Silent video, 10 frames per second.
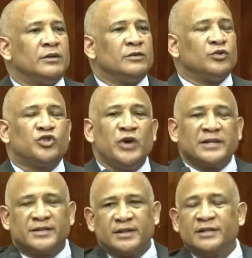to
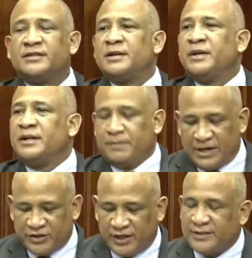trust in some of the
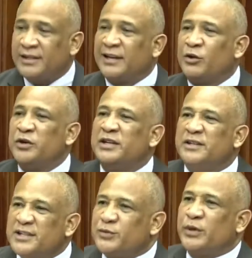measures, including
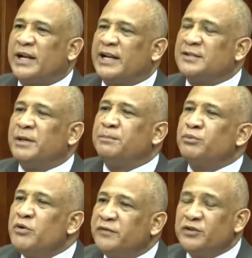this one that has been
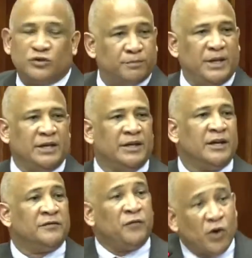proven to be
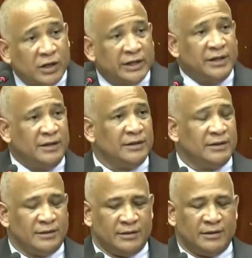folly,
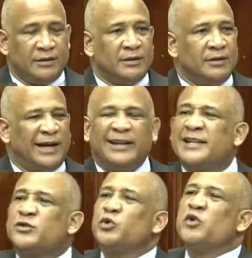and
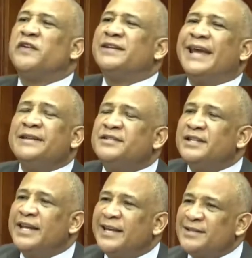let's do it over
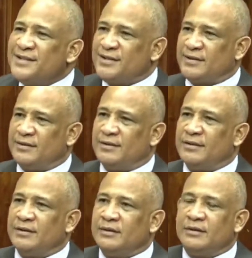90 days.
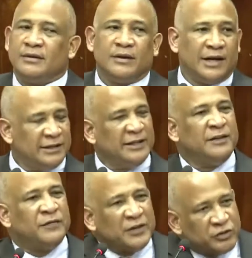And then
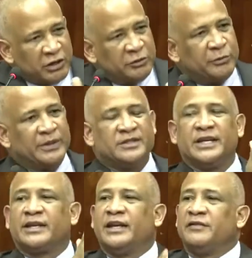eventually we will
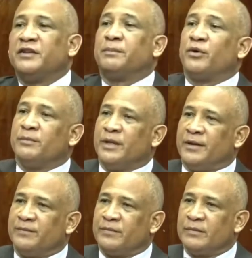take care of the
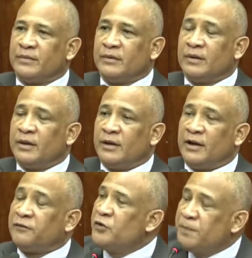problem.
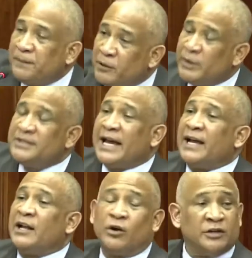A few people will
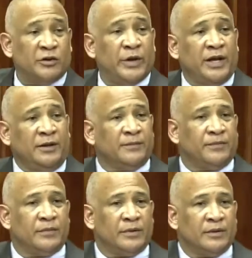die along the way.
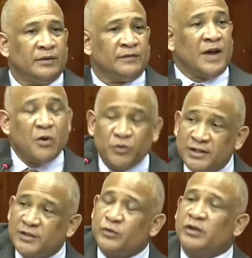
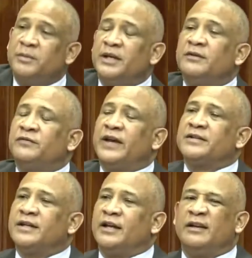Thousands will be
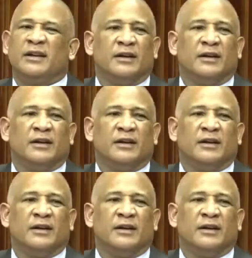infected.